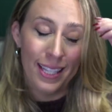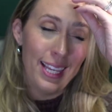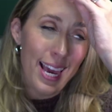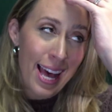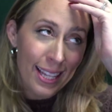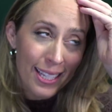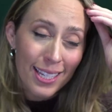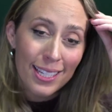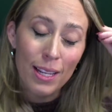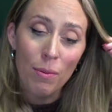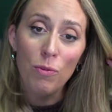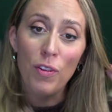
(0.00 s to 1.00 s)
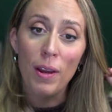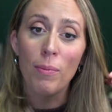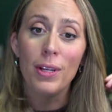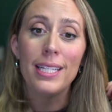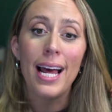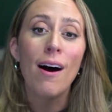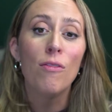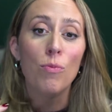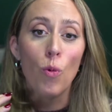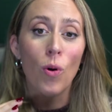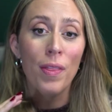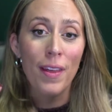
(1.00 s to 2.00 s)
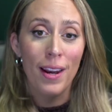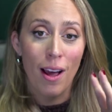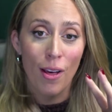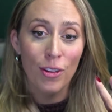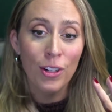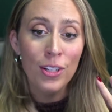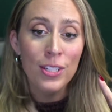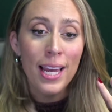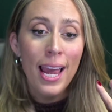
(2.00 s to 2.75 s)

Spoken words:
Yes, some families have more than others.